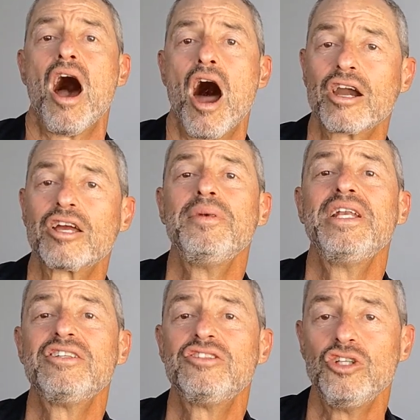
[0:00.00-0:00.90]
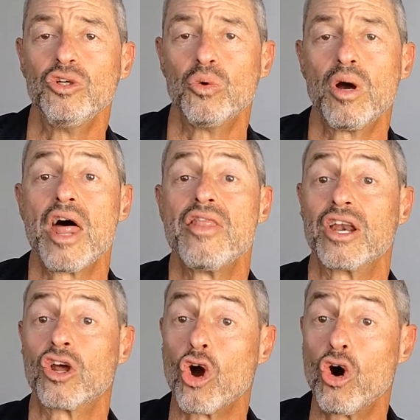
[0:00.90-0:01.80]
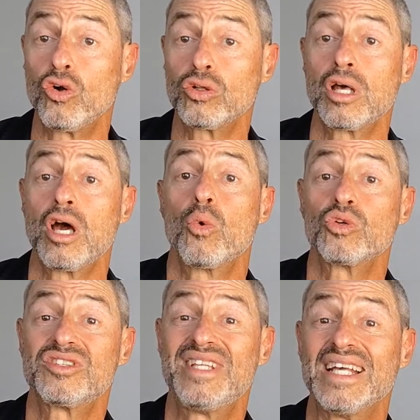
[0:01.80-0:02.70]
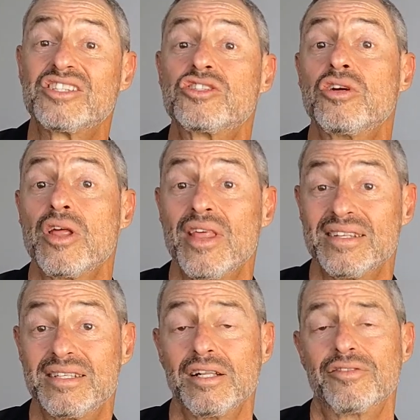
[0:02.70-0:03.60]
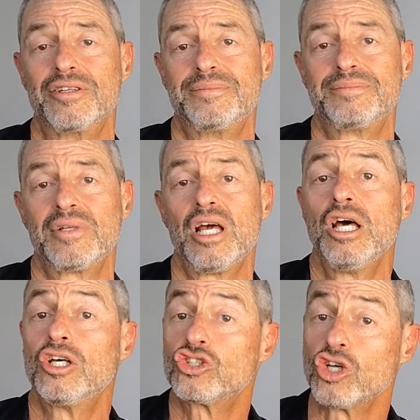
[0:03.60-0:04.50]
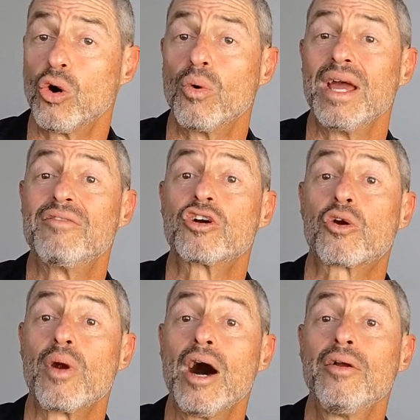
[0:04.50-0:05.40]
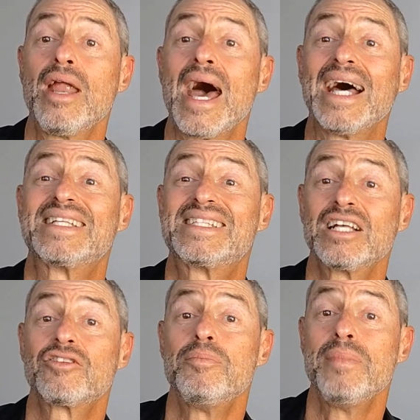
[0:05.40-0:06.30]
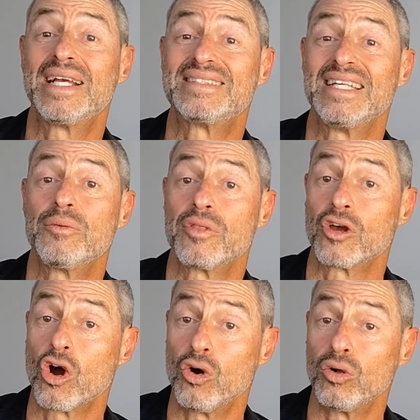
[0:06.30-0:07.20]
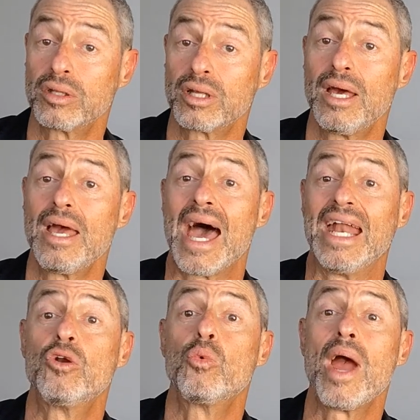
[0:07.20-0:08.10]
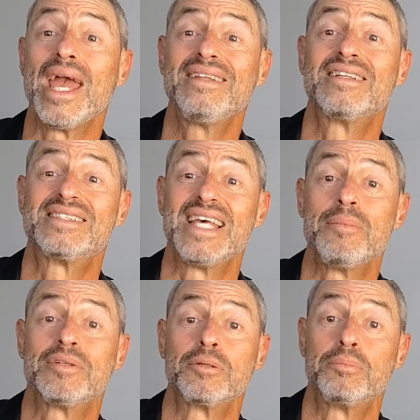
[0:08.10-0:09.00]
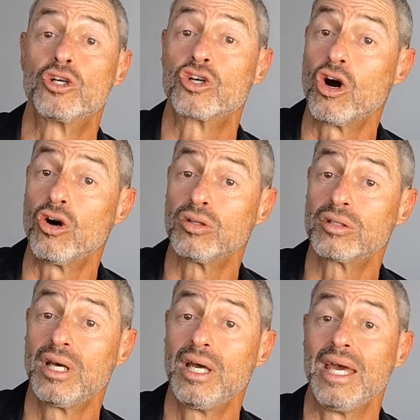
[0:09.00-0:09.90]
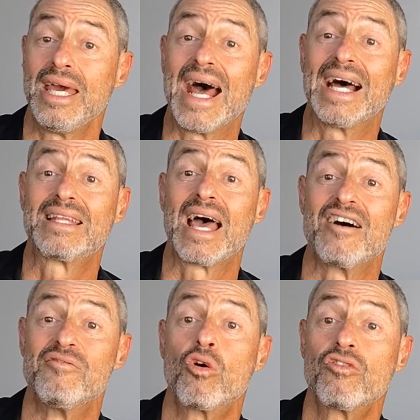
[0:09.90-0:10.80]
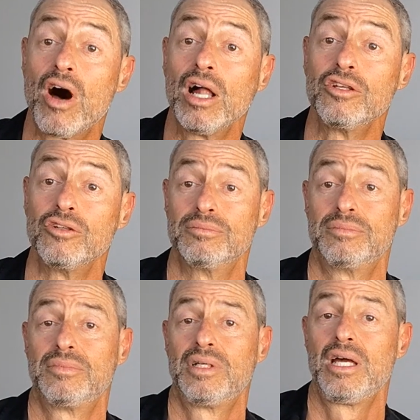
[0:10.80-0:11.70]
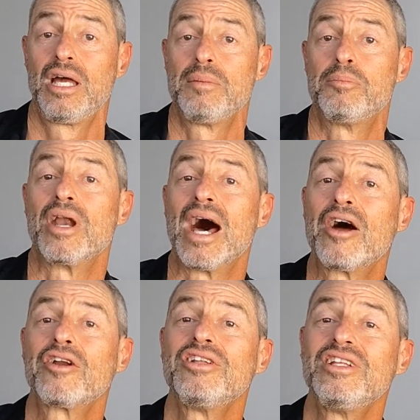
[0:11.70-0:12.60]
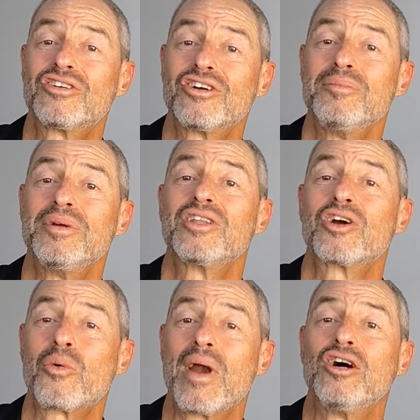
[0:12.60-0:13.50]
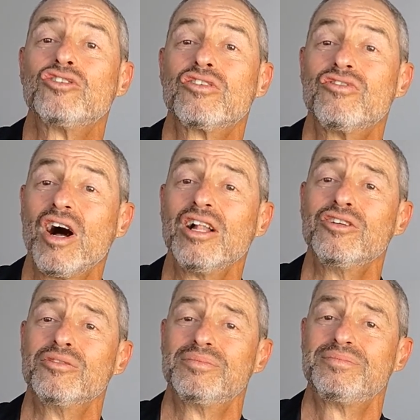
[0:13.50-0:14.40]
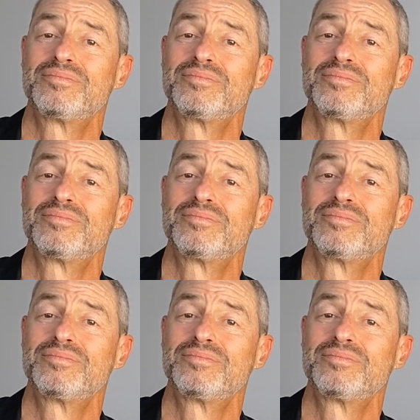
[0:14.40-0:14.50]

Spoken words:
Archimedes knew that gold was denser than silver. So if the crown had silver mixed in with the gold and it weighed the same as the pure gold, it had to have more volume. But how to determine the crown's volume?